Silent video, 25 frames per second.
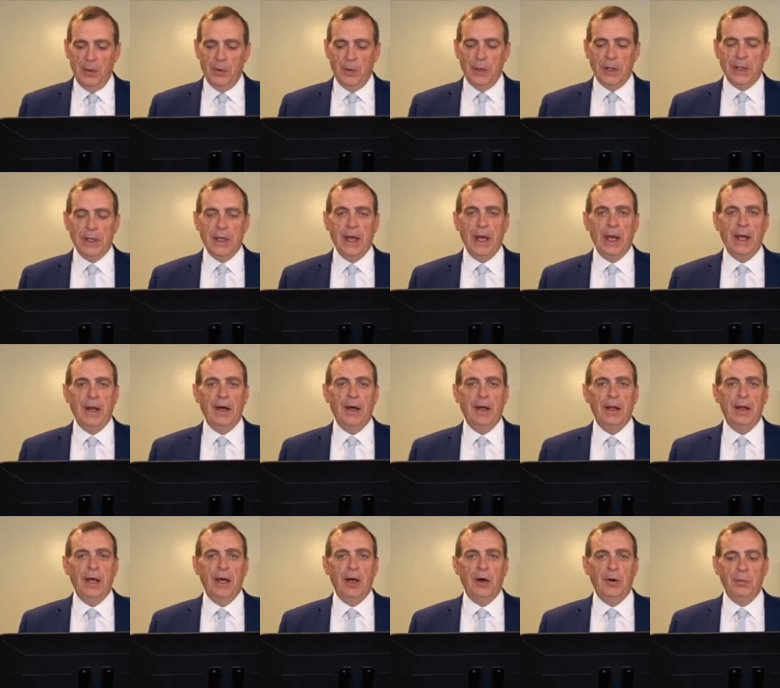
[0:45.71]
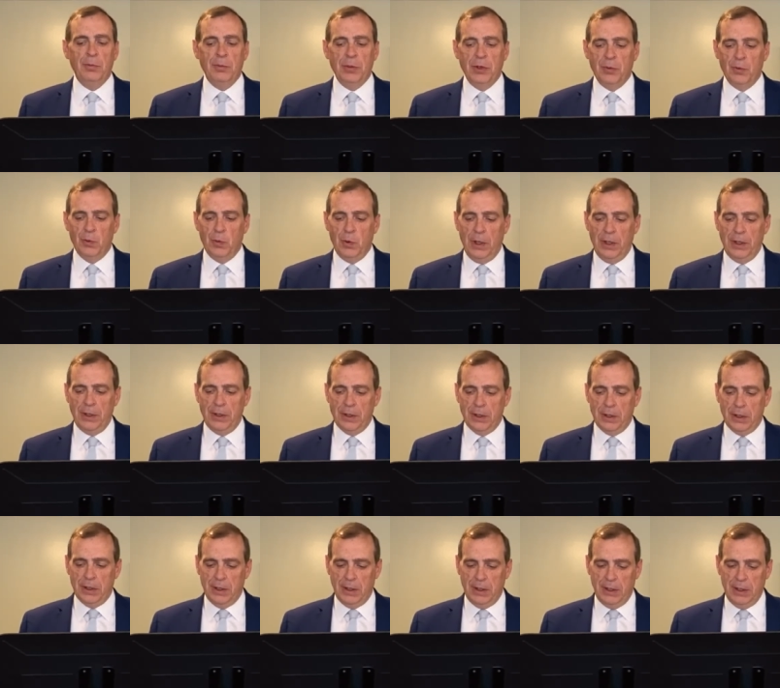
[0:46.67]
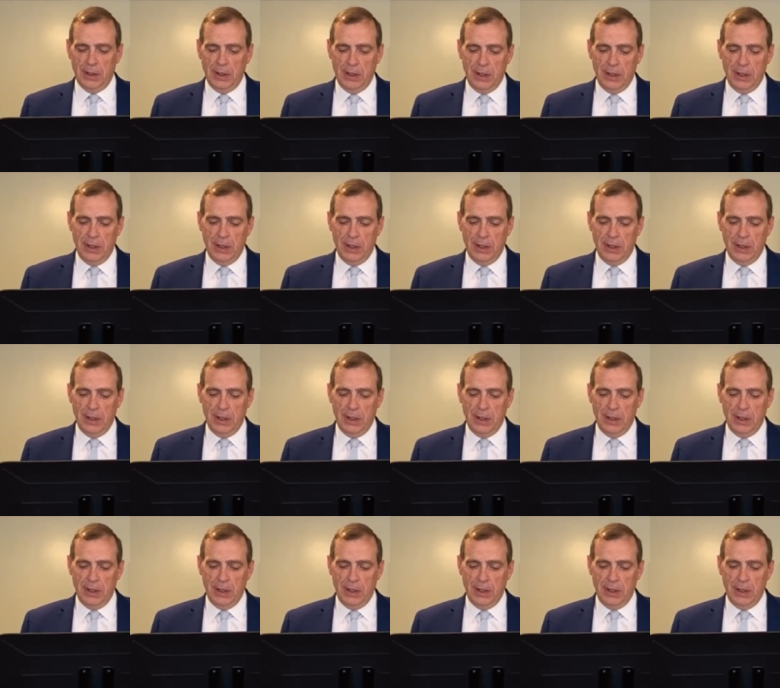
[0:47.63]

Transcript: We cannot help but wonder